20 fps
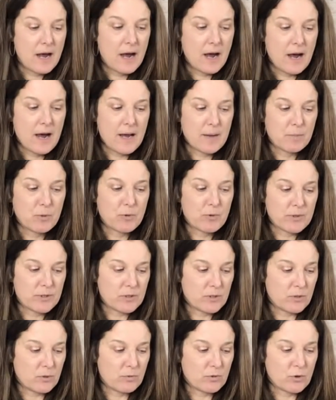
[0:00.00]
I'm going
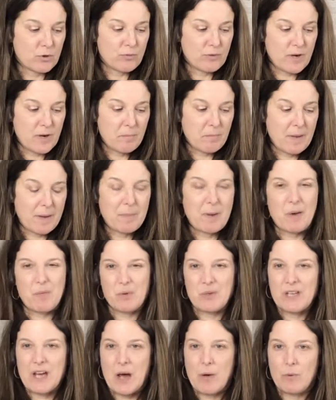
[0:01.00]
to trim my
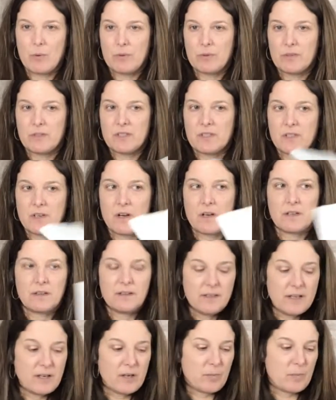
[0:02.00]
paper towels a
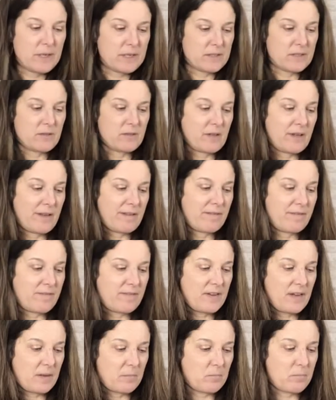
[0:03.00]
little bit so they
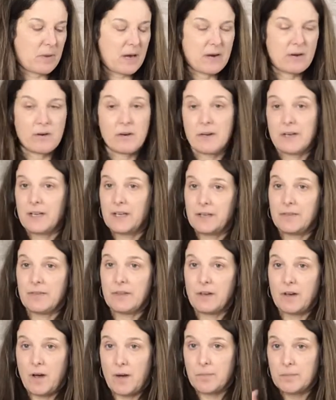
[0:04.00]
fit better in the
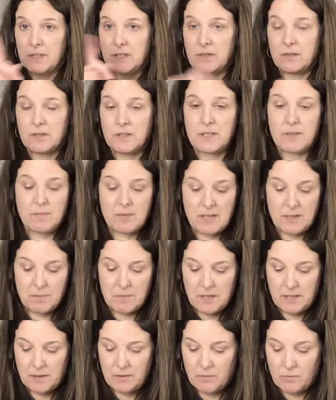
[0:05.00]
cups. You'll see what I
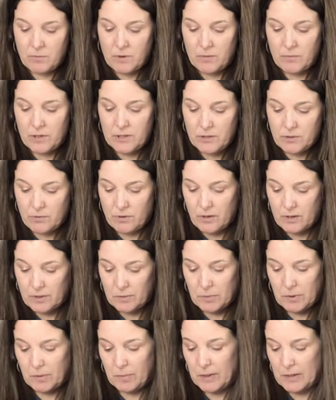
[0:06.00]
mean when we do our
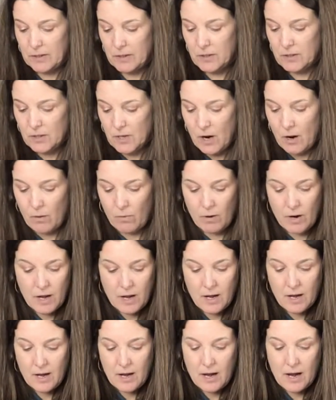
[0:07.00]
experiment. So
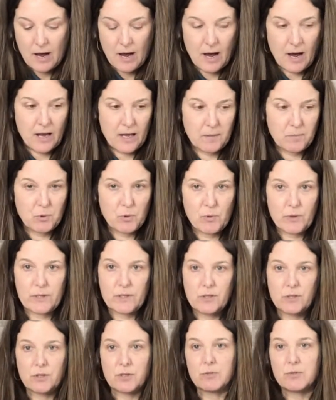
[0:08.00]
I am going
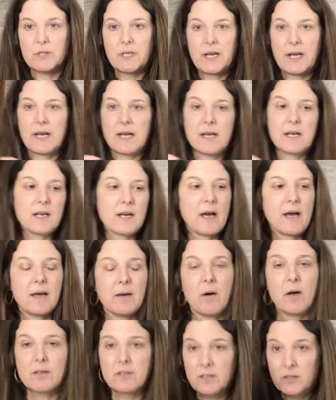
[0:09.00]
to take,
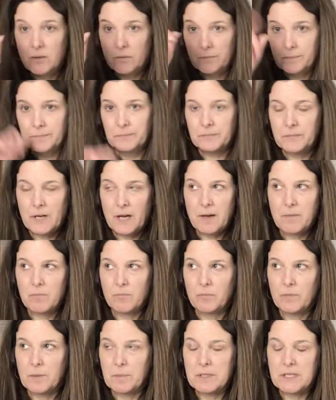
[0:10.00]

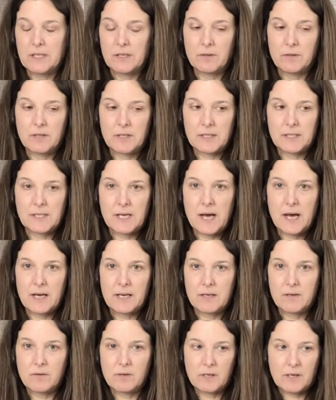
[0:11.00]
let me tell you this.
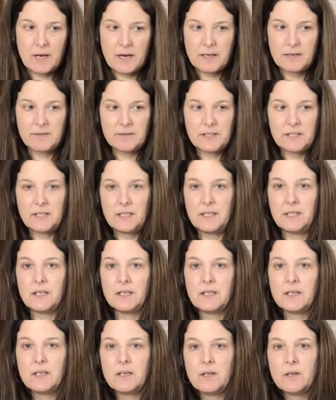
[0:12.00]
You can kind of see
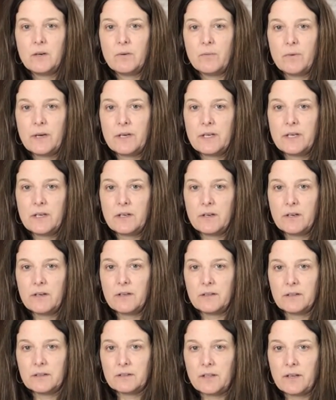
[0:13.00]
right here,
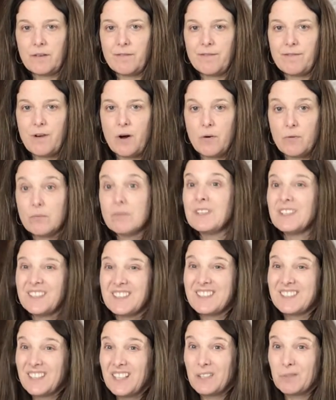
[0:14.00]
it looks like a phone,
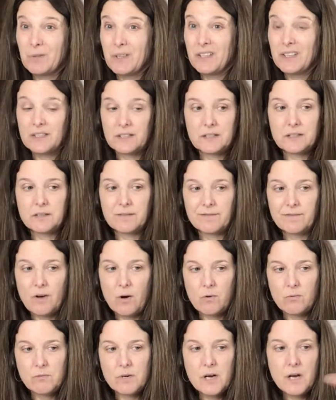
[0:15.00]
because that's what it is, it's a
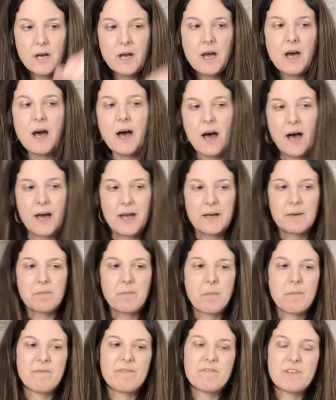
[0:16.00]
phone. I
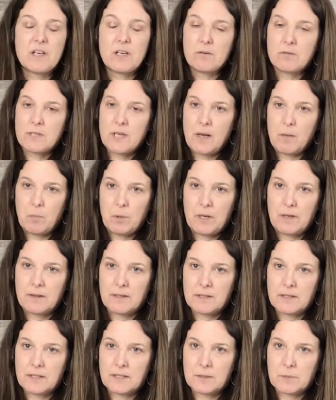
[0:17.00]
am videotaping
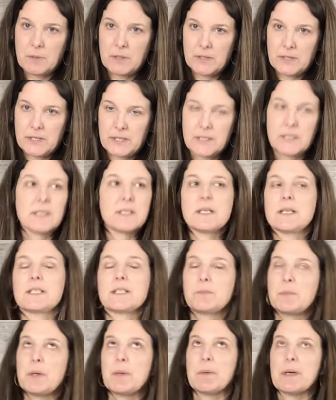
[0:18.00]
this
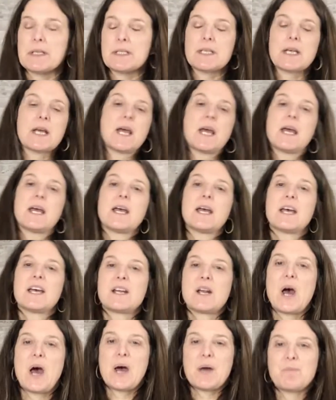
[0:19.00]
experiment,
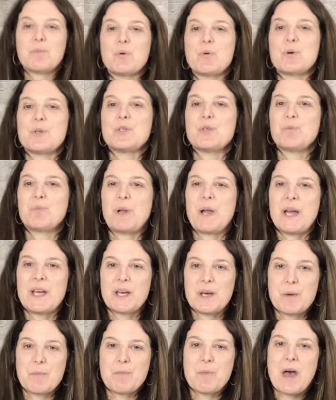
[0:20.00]
and I'm going to play
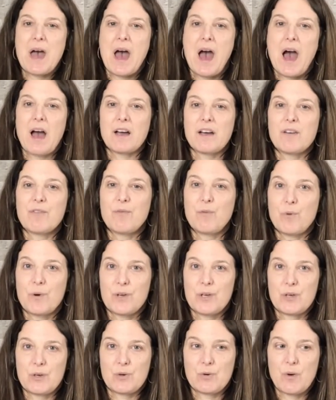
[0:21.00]
it back for
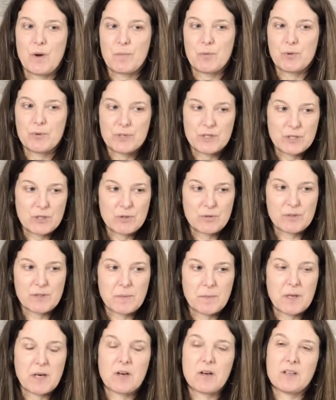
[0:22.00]
you. I'm going to use
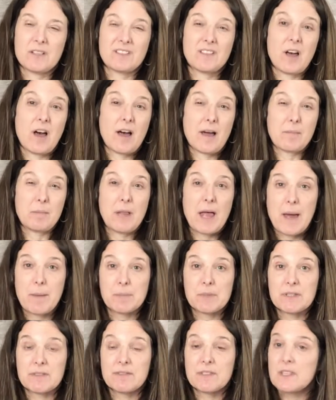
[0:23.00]
something called
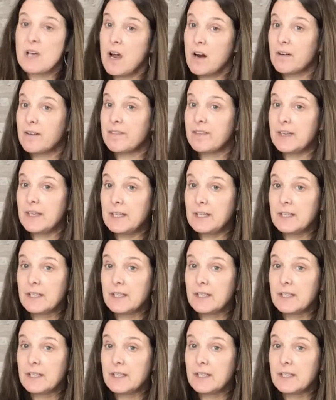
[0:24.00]
time-lapse photography,